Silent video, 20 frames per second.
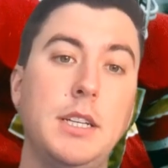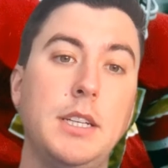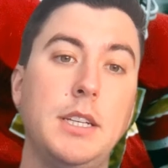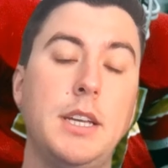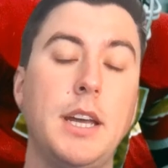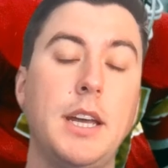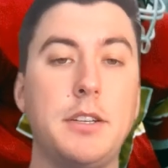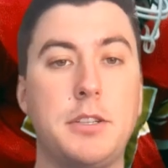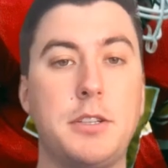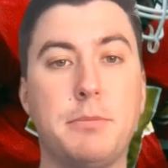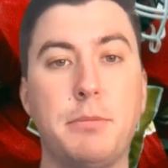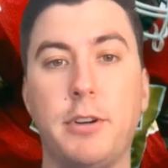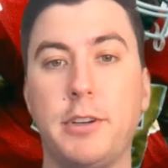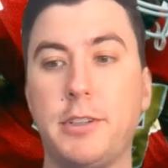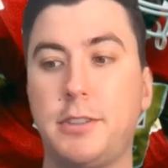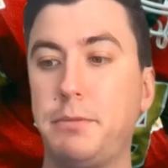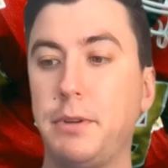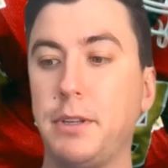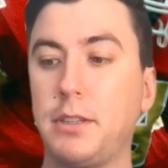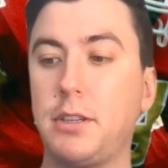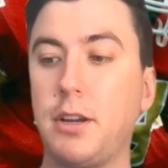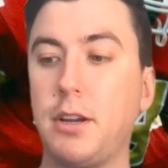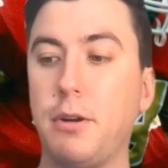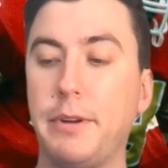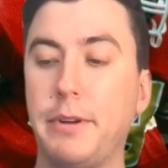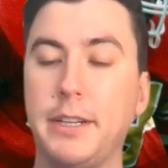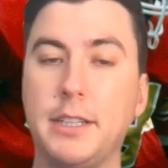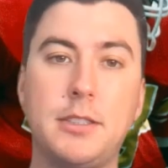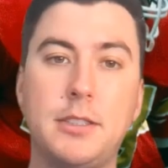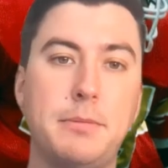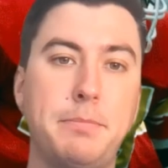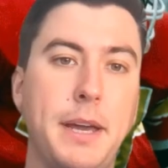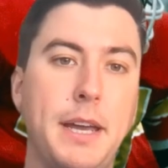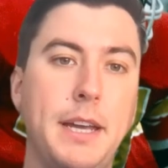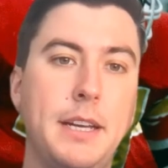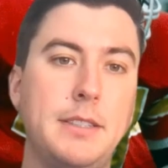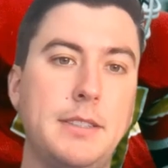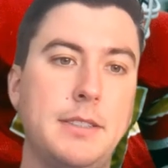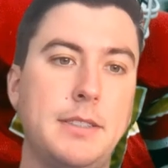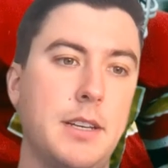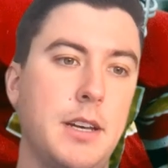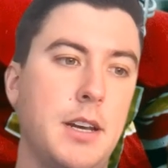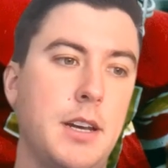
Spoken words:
get Jamar Smith going in space,